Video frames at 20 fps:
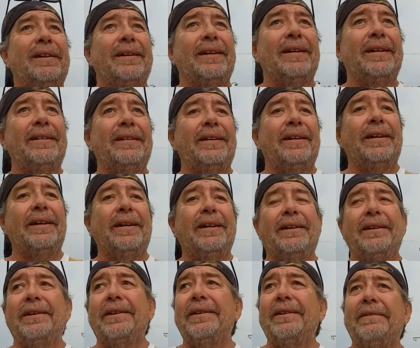And they
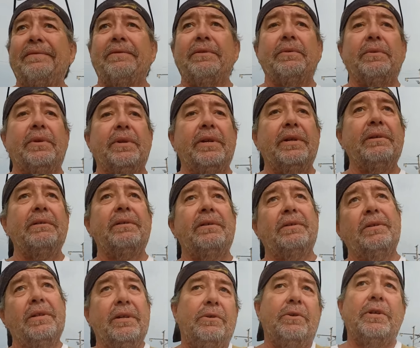are everywhere.
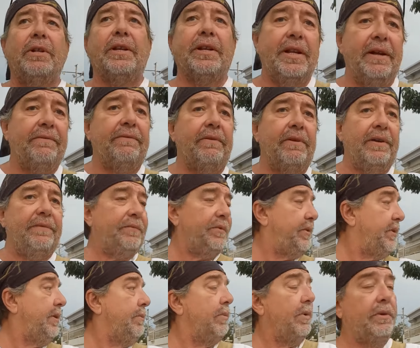Well, oddly enough, I haven't
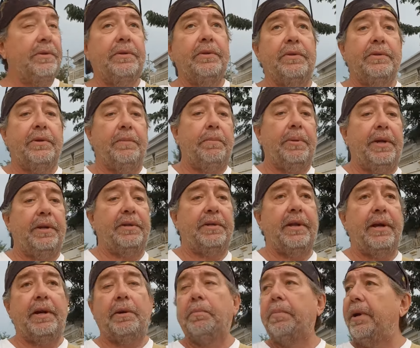seen one since I
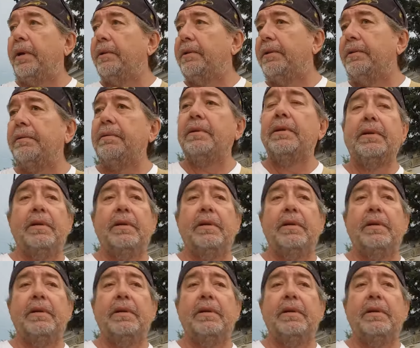started pedaling.